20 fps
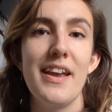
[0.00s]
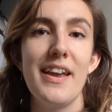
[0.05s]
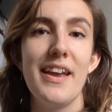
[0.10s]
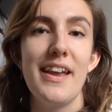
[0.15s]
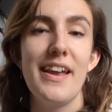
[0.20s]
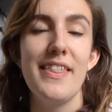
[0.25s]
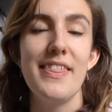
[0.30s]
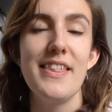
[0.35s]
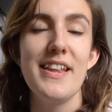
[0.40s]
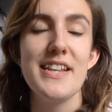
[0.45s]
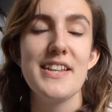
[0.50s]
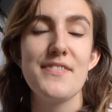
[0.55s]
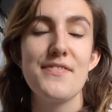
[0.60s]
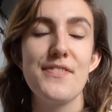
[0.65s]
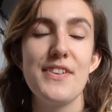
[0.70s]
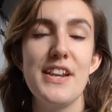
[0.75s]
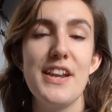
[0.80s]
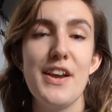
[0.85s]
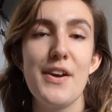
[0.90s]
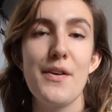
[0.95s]
In this
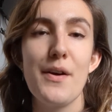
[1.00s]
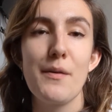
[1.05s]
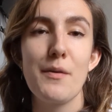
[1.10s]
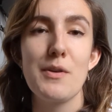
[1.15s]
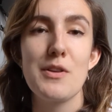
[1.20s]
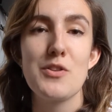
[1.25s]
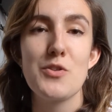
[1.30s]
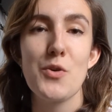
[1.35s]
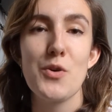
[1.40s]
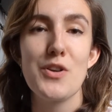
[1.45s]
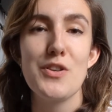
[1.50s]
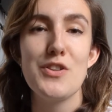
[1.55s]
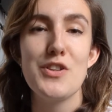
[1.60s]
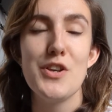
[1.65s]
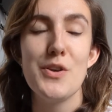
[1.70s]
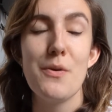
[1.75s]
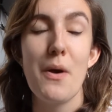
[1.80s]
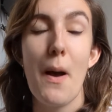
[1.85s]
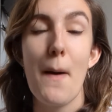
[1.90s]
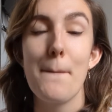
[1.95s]
video I'm going to be talking to
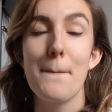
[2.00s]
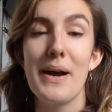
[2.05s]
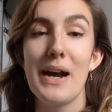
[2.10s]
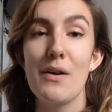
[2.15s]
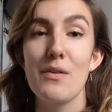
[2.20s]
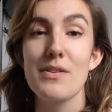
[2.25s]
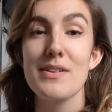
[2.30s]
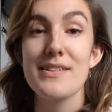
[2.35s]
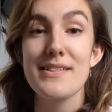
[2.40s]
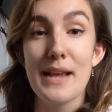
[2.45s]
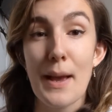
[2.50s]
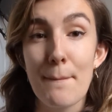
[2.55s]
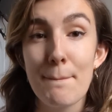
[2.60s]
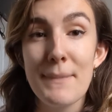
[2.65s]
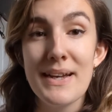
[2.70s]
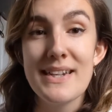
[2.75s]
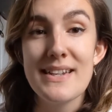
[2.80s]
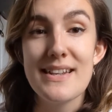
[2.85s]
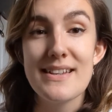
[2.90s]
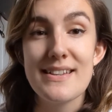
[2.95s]
you about Sam
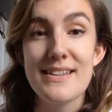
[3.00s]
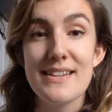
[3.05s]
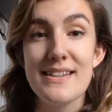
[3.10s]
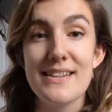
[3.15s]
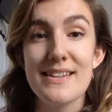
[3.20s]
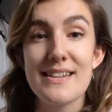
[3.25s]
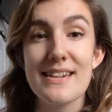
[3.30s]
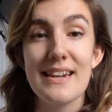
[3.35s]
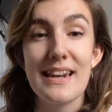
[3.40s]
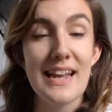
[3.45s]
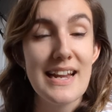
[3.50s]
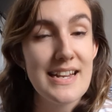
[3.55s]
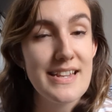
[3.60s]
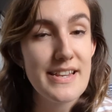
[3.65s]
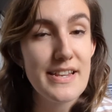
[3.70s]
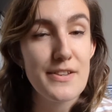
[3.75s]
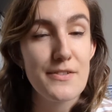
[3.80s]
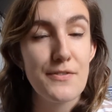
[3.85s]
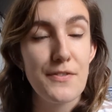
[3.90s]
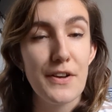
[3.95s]
Mendes'
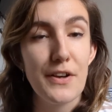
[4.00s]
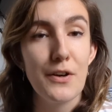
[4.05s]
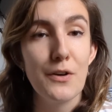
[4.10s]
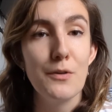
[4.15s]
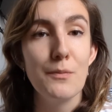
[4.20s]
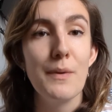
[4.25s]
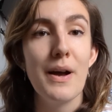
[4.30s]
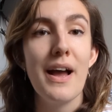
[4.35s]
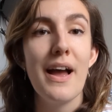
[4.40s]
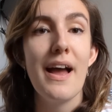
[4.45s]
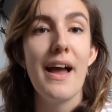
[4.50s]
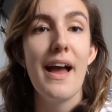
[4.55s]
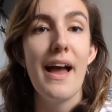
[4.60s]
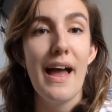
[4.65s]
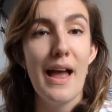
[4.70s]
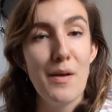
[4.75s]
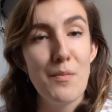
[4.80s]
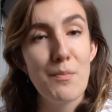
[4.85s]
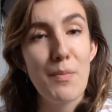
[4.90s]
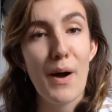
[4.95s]
latest film,
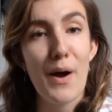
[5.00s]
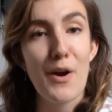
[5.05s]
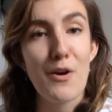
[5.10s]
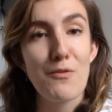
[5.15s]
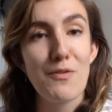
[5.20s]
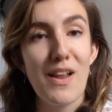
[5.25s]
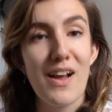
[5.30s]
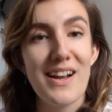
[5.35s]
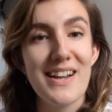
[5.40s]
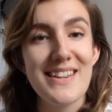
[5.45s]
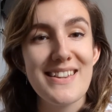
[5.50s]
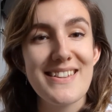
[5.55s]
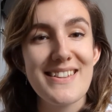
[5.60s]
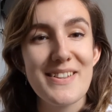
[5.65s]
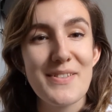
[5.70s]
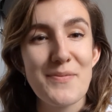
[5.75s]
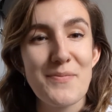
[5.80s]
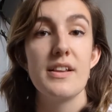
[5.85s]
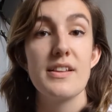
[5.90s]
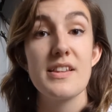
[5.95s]
Empire of Light.
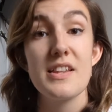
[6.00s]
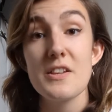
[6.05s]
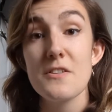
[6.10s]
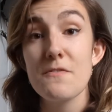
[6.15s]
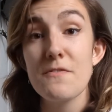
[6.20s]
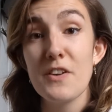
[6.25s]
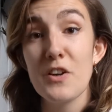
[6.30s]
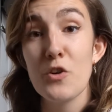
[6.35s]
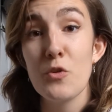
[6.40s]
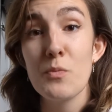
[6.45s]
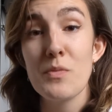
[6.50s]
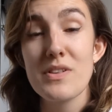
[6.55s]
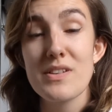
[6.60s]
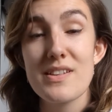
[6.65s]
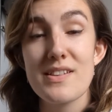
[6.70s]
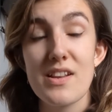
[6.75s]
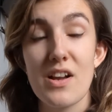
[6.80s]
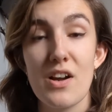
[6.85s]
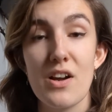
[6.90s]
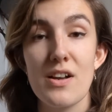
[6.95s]
So this film
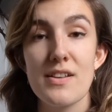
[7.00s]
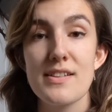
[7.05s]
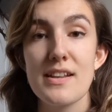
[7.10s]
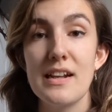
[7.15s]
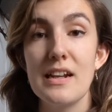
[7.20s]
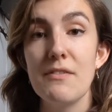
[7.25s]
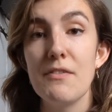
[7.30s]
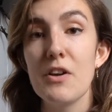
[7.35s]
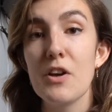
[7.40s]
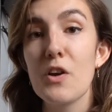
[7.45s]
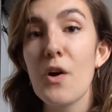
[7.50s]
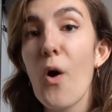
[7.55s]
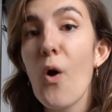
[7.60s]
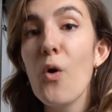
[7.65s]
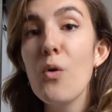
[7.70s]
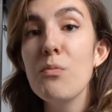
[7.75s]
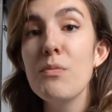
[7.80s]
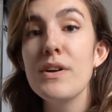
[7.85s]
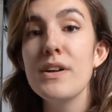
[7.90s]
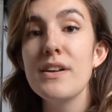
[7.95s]
stars Olivia
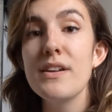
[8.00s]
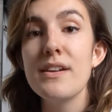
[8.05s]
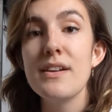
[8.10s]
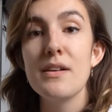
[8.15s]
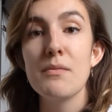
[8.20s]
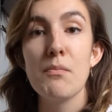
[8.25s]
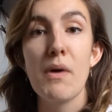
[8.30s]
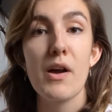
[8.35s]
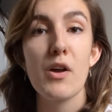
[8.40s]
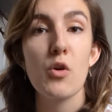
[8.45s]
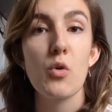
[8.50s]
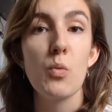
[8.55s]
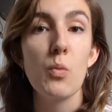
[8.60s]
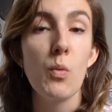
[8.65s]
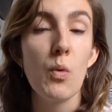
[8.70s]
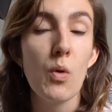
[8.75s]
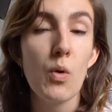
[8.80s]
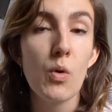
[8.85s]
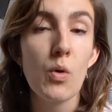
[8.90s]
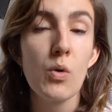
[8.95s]
Colman, Michael
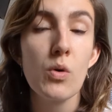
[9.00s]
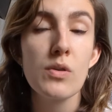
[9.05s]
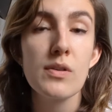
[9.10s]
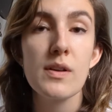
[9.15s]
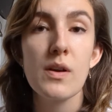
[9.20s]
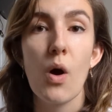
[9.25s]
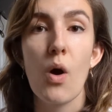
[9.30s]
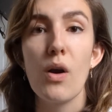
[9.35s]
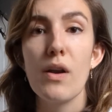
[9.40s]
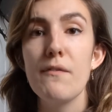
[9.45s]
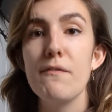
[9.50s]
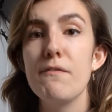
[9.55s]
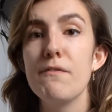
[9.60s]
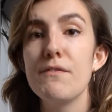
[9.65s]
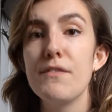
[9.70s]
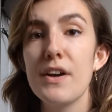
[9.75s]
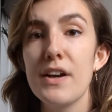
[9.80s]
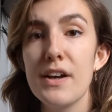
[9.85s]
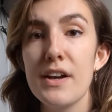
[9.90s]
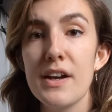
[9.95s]
Ward, Colin
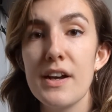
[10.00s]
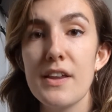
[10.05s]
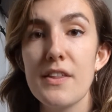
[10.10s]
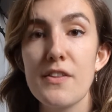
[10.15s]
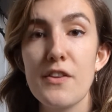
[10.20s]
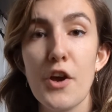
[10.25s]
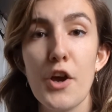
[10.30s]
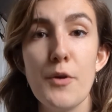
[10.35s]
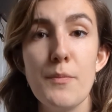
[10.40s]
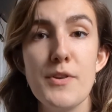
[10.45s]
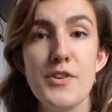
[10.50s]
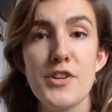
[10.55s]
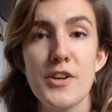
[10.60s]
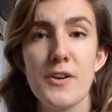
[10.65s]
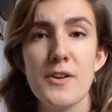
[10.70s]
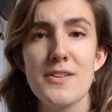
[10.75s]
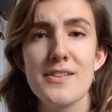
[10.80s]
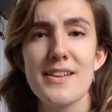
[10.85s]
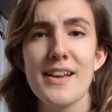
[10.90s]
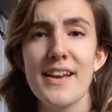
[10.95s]
Firth, Toby
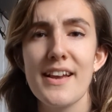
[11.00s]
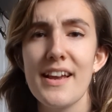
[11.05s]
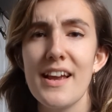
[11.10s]
Jones.